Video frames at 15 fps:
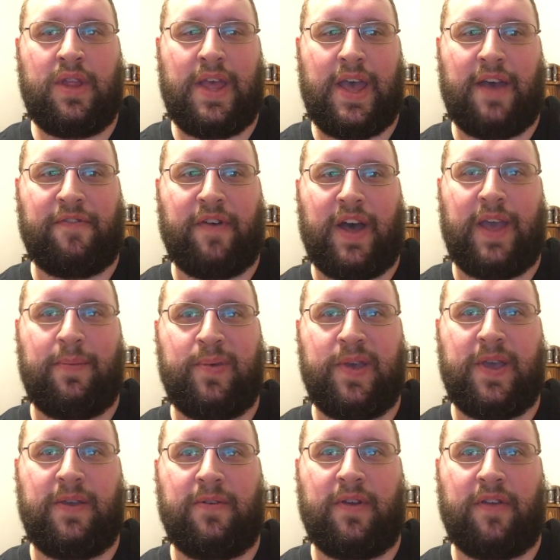
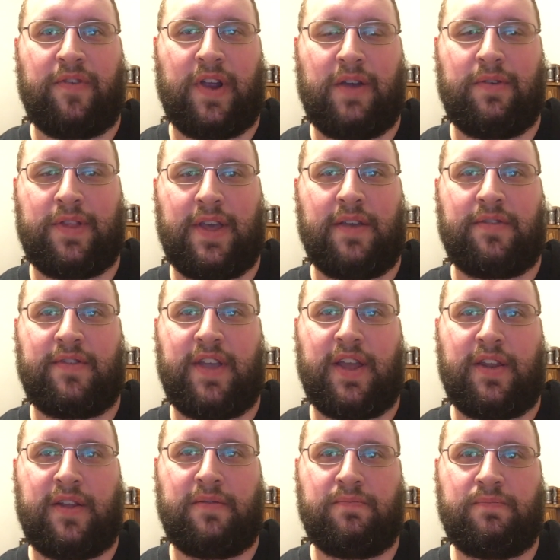FIP. I forgot what that
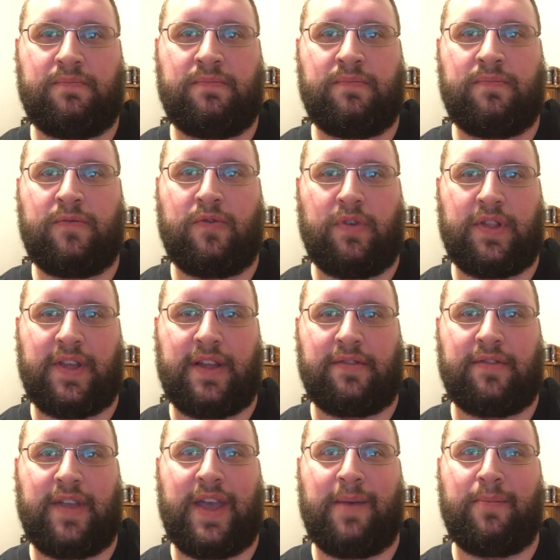
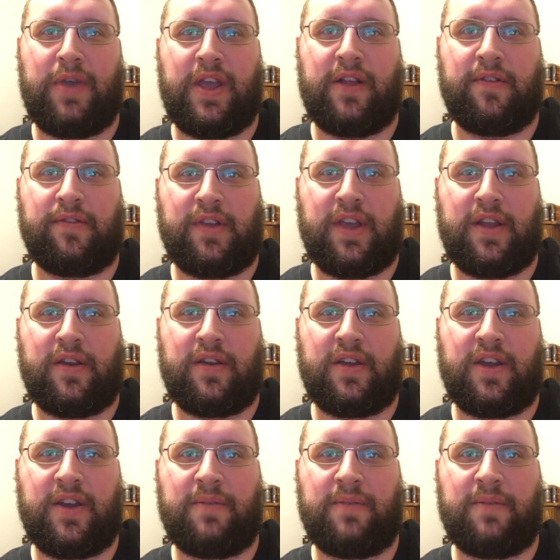stat means, and